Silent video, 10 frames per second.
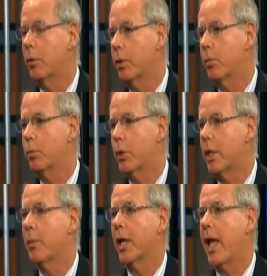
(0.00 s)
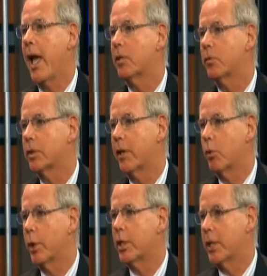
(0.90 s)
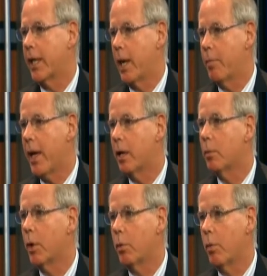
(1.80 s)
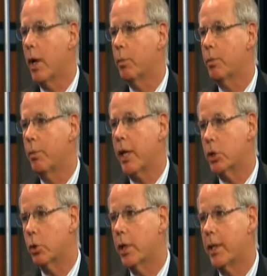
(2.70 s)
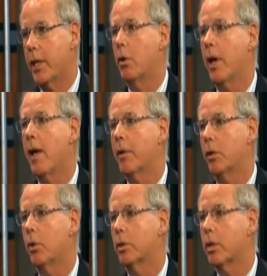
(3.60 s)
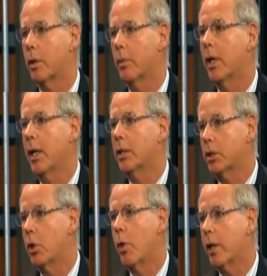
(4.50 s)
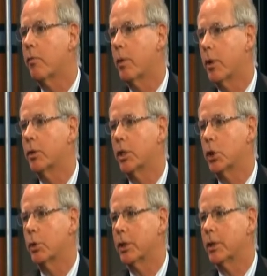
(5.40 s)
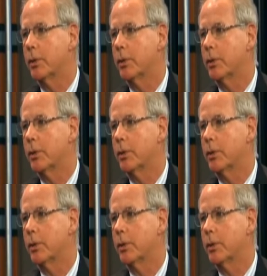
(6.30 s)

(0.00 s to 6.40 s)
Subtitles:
We put them in a cast for several weeks and they get better, but we want to make sure that they don't have any long-term sequelae from those injuries.